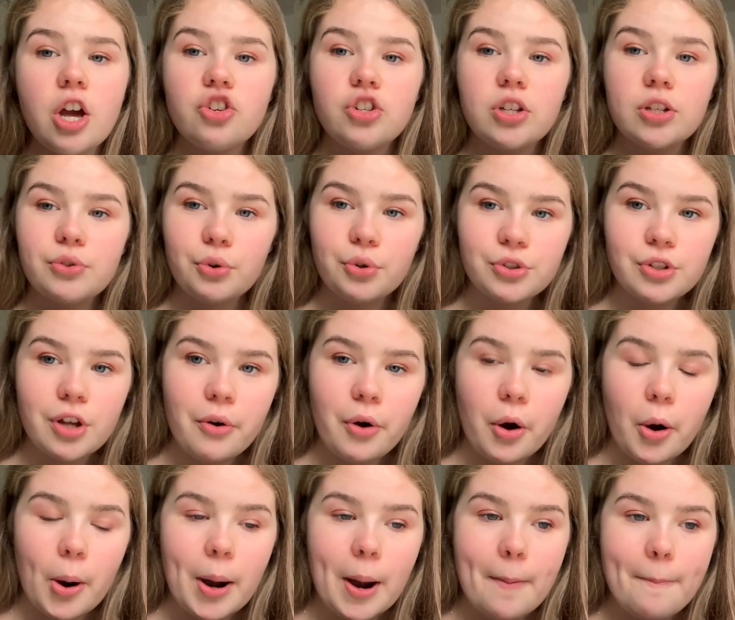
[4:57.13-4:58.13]
She's also
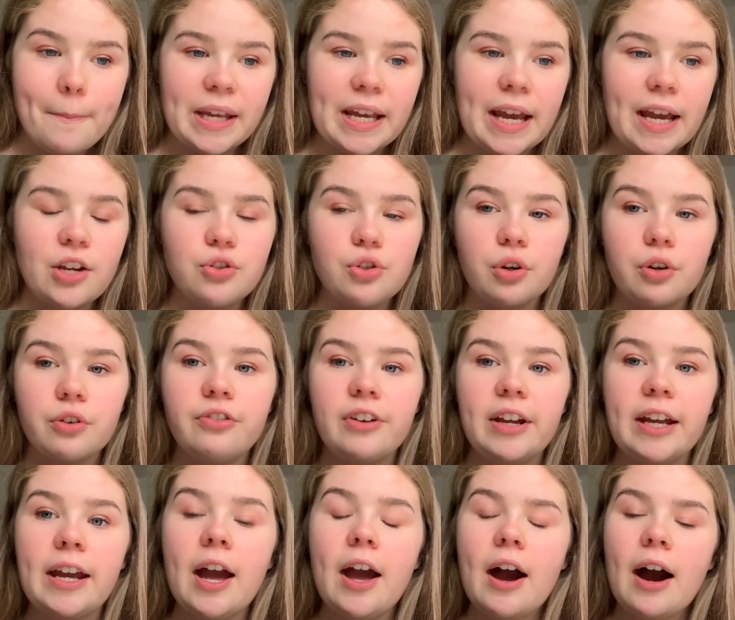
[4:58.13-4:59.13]
on BA
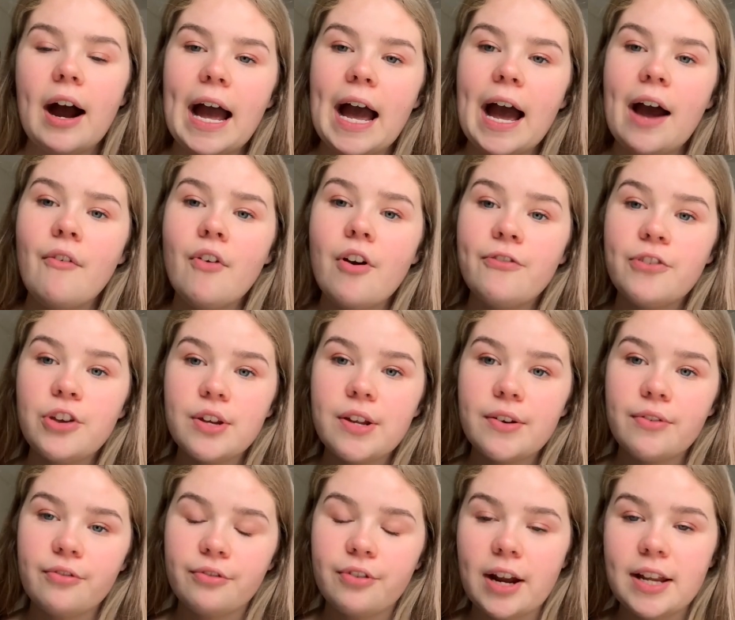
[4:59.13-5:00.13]
Geography. I have a few
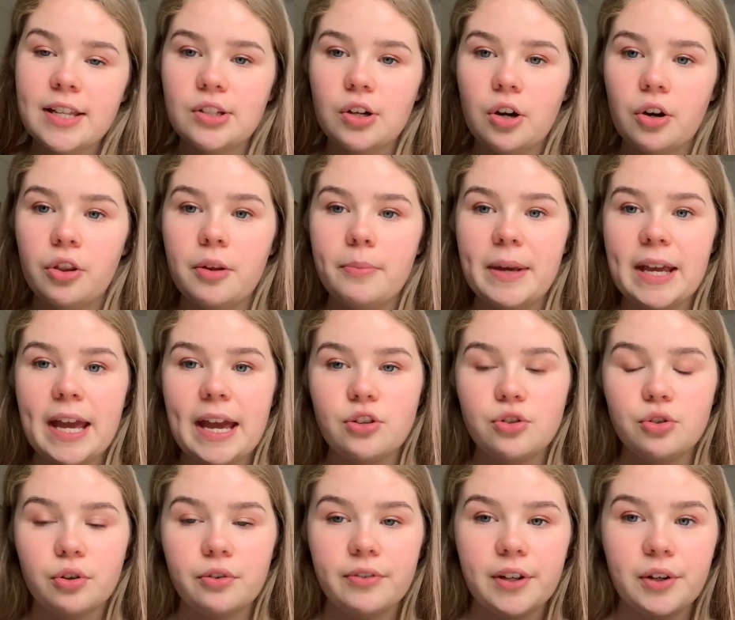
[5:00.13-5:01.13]
different friends on the BA
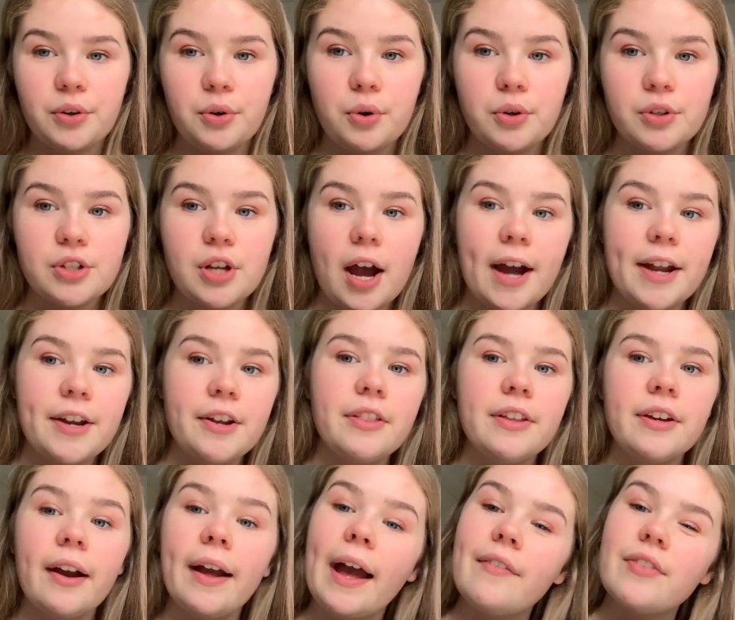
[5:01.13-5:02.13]
Geography course. I don't
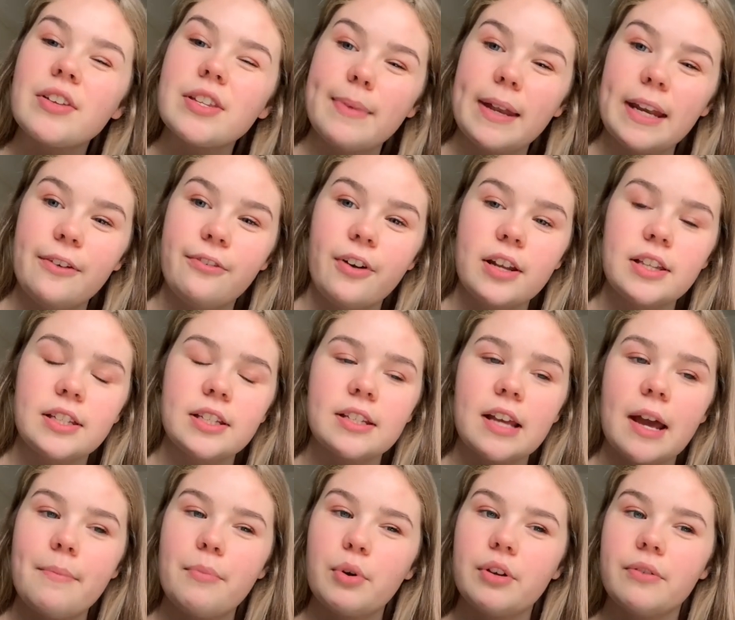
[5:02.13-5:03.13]
think I have as many friends as
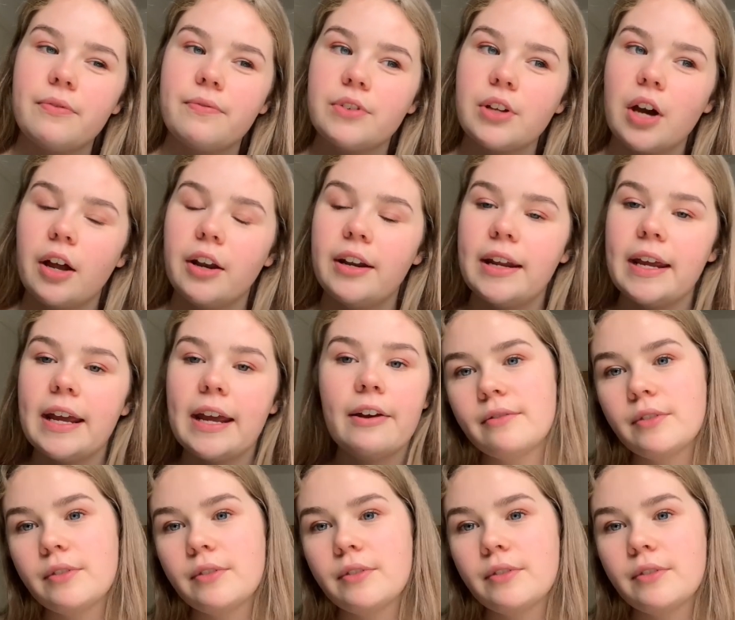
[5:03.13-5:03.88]
I would have done if